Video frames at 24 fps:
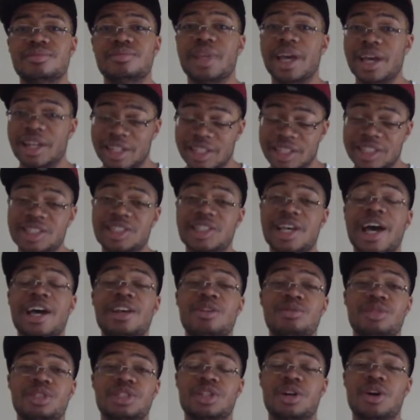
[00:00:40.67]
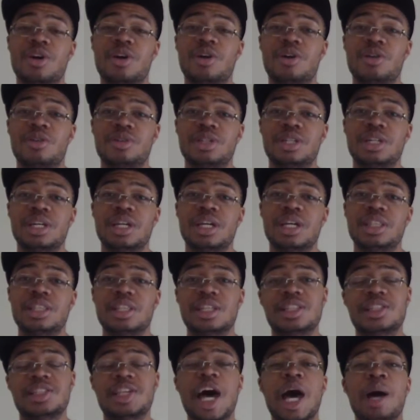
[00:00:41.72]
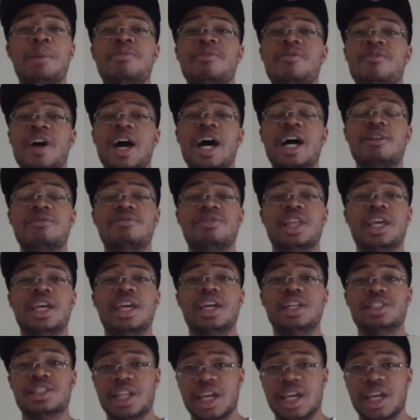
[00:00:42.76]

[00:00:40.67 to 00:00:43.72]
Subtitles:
Now, this title is called The Top 5 Things